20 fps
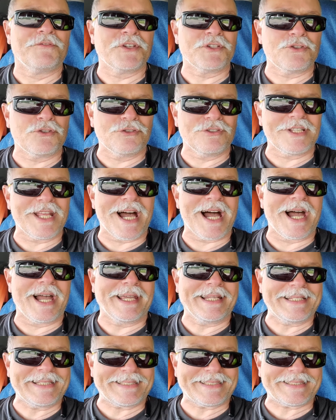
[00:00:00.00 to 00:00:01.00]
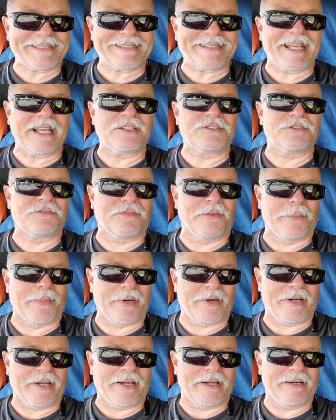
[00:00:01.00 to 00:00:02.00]
the United States of
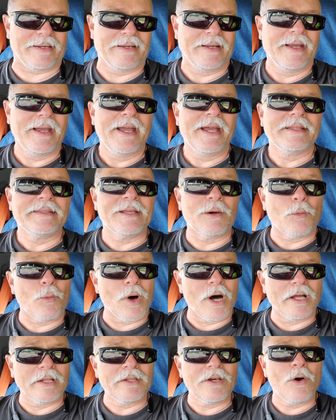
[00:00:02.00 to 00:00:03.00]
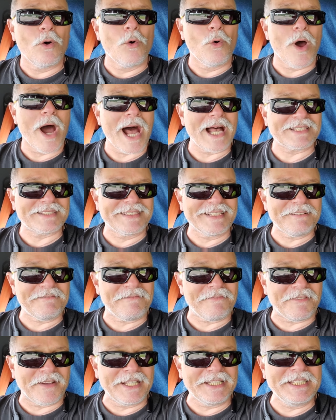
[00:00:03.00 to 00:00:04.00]
America. The one who has
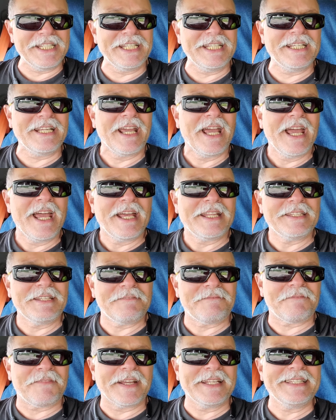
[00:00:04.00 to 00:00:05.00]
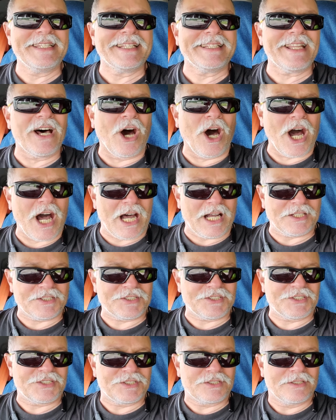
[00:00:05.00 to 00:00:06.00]
defended
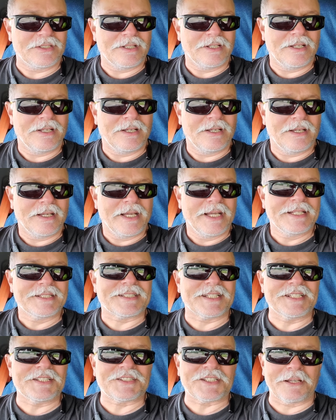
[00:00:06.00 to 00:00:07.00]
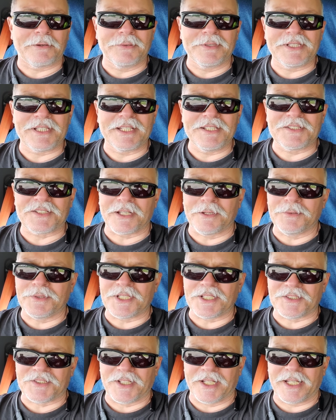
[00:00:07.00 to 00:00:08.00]
us since
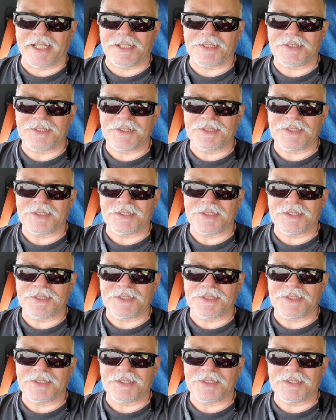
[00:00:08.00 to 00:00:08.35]
1776.